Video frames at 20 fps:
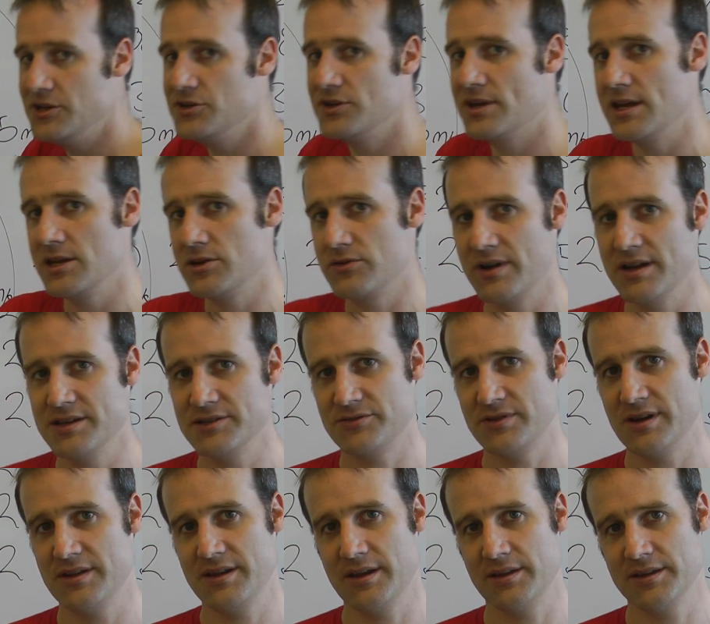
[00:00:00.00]
and you get your
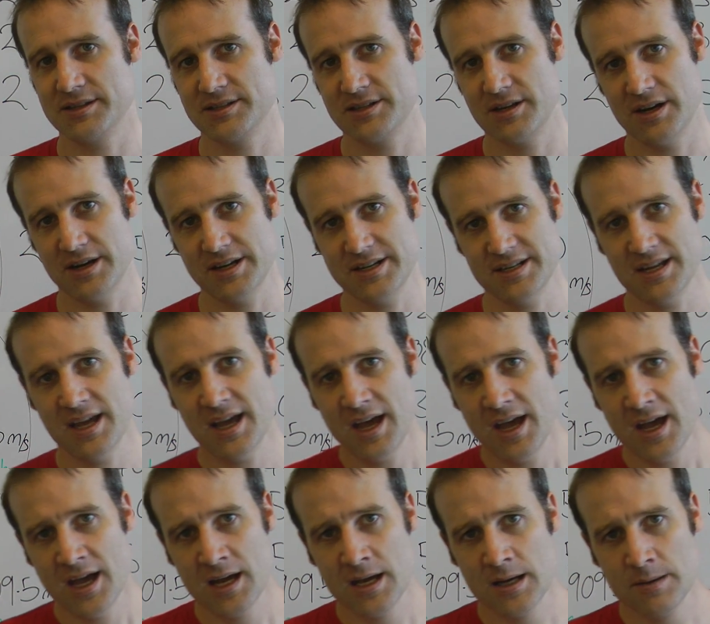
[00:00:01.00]
answer out the other side.
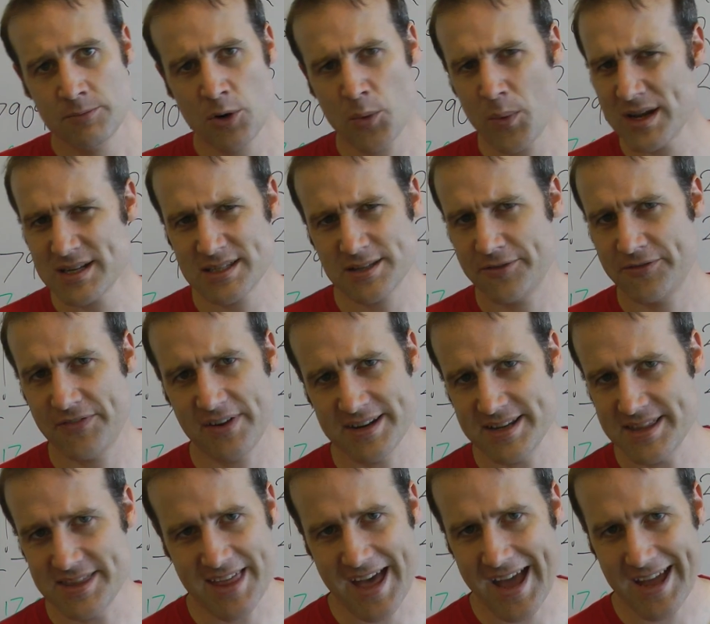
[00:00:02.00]
But where's the fun
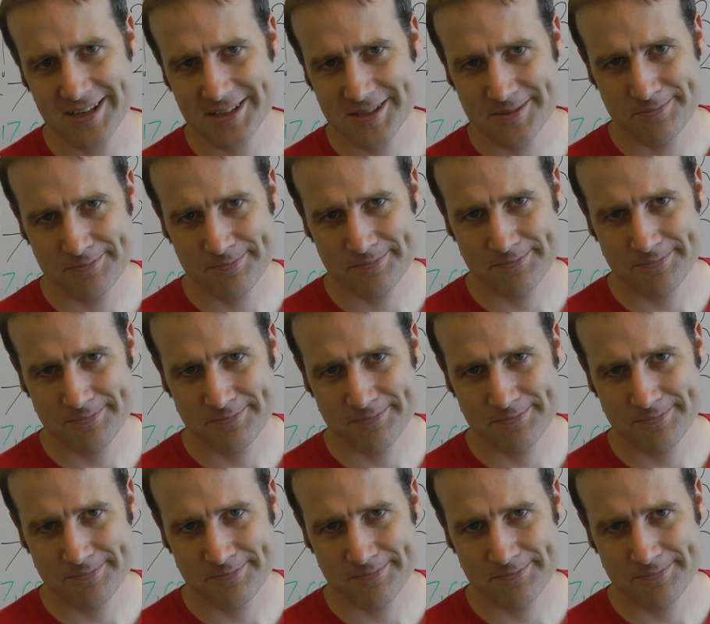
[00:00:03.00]
in that?